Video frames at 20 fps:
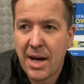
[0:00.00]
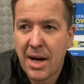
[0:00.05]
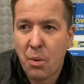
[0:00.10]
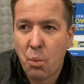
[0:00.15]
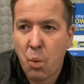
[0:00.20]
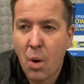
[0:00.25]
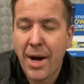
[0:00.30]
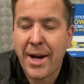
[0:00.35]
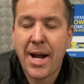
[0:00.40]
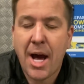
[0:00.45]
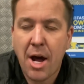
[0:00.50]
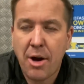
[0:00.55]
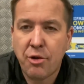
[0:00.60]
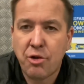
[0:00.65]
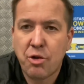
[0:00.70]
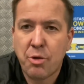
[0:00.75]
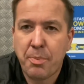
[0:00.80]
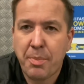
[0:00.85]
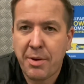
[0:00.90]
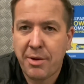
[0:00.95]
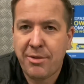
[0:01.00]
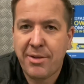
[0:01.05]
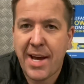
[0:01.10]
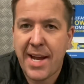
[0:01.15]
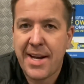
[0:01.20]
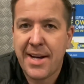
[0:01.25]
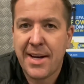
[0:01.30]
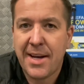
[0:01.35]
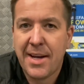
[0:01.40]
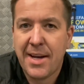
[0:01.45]

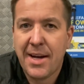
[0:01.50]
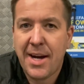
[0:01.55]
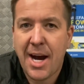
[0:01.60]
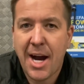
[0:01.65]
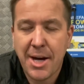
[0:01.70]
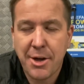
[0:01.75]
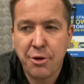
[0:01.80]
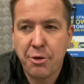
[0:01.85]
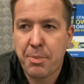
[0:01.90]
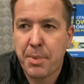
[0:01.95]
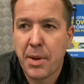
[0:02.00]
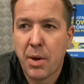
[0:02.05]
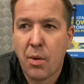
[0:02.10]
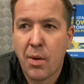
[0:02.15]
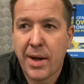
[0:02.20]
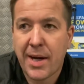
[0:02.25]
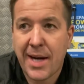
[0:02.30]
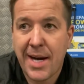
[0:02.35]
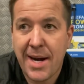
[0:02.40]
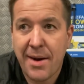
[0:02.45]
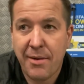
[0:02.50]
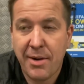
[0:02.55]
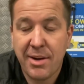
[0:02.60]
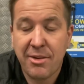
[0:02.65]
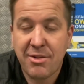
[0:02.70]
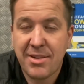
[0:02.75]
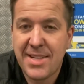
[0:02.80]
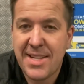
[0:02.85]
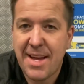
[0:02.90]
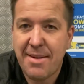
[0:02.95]
100% HPI clear.
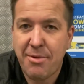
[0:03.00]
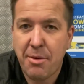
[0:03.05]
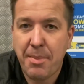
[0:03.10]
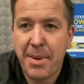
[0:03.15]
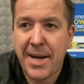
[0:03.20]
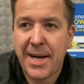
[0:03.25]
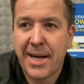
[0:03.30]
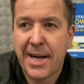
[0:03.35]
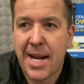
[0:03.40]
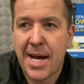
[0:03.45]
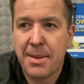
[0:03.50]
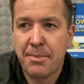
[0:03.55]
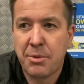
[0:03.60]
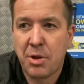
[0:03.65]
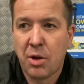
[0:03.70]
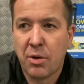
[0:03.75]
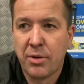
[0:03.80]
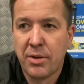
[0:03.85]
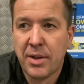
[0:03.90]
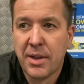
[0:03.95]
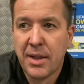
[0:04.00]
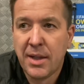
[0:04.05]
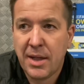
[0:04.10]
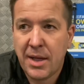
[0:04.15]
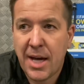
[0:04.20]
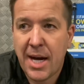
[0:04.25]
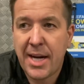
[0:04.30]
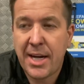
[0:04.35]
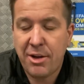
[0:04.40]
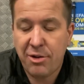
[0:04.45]
It's never been claimed on,
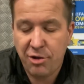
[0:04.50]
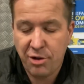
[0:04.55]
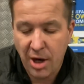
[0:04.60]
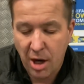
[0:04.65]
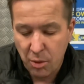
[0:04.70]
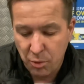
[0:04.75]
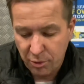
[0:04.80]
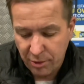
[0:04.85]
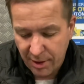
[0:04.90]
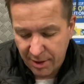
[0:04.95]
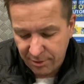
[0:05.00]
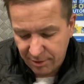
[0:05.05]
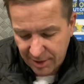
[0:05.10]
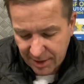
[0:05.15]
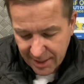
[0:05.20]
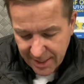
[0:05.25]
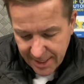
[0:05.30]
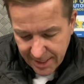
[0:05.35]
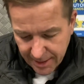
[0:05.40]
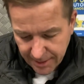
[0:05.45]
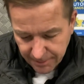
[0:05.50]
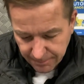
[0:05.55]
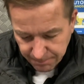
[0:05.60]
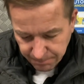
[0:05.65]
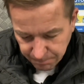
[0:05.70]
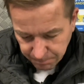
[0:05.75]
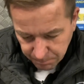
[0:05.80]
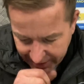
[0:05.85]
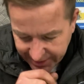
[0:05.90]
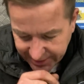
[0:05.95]
and it shows as clear.
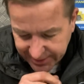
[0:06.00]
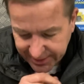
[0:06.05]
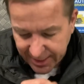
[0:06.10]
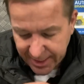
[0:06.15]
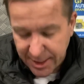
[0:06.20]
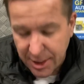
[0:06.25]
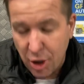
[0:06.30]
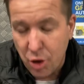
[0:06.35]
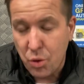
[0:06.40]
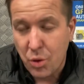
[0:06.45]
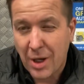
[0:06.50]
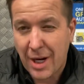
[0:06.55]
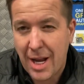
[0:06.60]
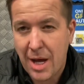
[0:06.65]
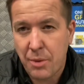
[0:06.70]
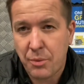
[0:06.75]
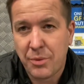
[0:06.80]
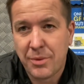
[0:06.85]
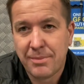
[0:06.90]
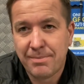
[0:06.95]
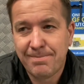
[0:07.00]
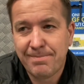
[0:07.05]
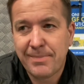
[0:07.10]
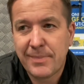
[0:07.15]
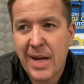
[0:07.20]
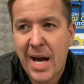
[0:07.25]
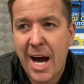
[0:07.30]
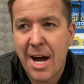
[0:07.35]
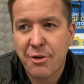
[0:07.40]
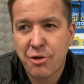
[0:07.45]
ECU clone,
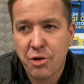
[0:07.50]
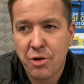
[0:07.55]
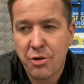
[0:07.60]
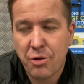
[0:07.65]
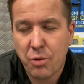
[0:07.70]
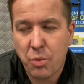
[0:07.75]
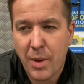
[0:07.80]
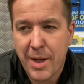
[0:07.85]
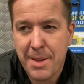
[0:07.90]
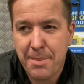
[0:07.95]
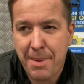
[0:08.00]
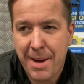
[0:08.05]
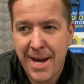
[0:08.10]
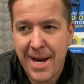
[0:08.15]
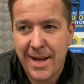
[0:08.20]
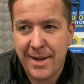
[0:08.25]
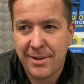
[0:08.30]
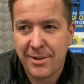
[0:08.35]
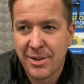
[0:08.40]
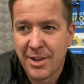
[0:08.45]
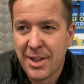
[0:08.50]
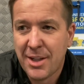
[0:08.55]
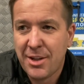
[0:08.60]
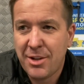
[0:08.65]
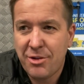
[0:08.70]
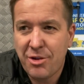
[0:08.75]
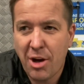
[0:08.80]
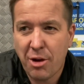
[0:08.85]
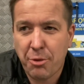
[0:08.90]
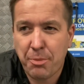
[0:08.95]
£120,
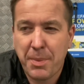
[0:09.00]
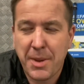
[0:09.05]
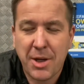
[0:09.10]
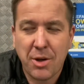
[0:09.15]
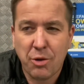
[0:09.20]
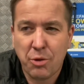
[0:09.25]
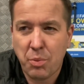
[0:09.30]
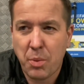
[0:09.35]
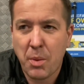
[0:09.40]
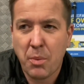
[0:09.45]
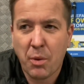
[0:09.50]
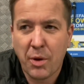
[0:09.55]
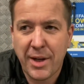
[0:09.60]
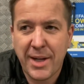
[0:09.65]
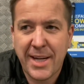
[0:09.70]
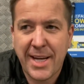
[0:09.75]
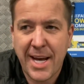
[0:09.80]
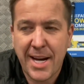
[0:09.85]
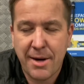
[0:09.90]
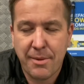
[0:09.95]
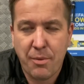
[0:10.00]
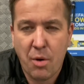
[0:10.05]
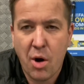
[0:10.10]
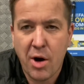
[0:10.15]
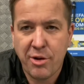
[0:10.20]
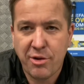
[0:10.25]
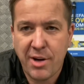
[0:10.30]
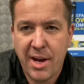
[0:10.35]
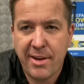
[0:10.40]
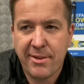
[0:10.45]
just because we wanted to get the right
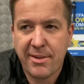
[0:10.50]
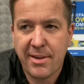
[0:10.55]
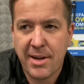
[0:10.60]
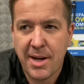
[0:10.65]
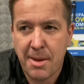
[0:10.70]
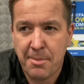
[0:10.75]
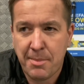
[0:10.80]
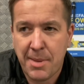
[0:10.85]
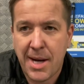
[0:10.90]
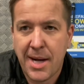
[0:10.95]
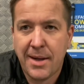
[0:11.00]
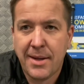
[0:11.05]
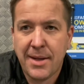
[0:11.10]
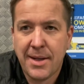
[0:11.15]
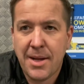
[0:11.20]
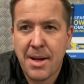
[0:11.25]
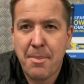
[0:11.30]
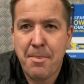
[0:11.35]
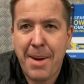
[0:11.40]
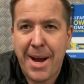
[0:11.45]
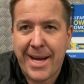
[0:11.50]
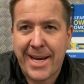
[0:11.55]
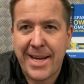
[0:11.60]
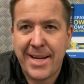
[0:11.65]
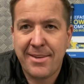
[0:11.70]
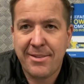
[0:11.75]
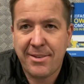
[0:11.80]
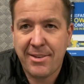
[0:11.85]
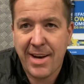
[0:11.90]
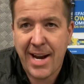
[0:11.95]
chassis number back
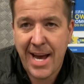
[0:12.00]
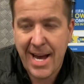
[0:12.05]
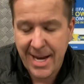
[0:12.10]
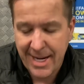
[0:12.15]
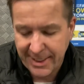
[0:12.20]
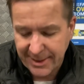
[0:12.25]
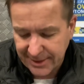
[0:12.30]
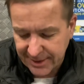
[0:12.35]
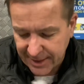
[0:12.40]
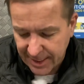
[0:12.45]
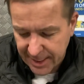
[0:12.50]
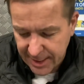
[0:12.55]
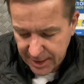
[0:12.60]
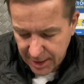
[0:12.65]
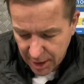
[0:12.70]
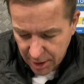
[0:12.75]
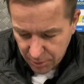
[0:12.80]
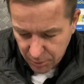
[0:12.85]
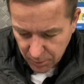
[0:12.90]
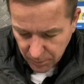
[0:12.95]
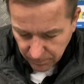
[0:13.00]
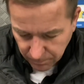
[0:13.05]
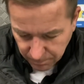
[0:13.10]
into that ECU.